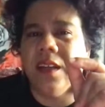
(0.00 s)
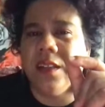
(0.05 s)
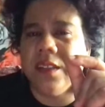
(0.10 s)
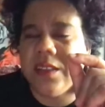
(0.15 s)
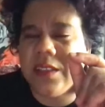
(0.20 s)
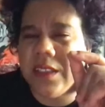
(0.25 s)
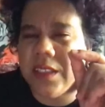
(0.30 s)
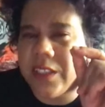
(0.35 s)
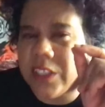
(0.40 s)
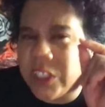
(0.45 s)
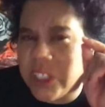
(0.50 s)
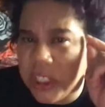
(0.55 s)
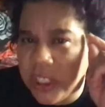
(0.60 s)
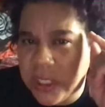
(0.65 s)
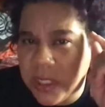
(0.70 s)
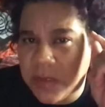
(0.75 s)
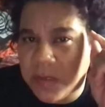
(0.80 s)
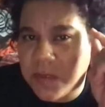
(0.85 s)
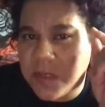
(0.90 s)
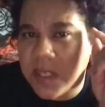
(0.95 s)
to
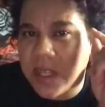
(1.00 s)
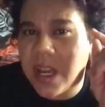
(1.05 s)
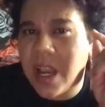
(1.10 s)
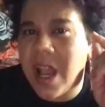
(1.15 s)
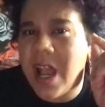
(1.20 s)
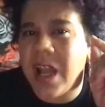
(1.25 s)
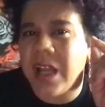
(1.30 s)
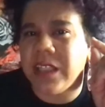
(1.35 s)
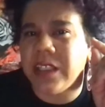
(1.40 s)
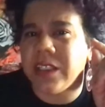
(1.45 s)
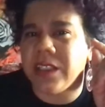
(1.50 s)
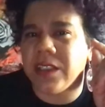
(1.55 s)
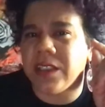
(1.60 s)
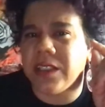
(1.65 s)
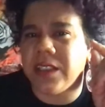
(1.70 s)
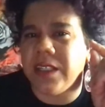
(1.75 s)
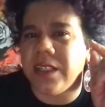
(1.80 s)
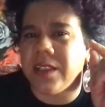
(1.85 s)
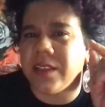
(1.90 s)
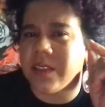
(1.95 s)
shift the
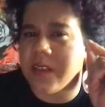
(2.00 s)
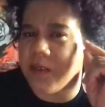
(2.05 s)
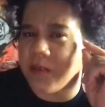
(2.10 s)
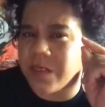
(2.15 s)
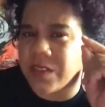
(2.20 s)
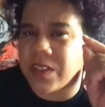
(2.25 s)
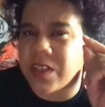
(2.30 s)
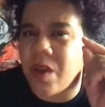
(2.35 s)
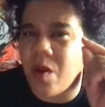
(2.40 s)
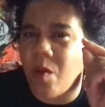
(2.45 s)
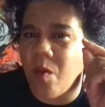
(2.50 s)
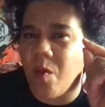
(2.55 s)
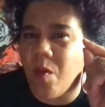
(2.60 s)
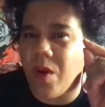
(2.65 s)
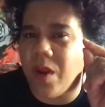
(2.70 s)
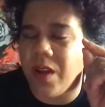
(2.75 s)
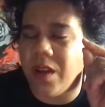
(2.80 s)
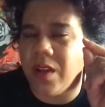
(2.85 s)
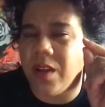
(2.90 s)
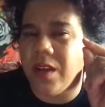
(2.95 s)
consciousness of
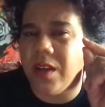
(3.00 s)
someone.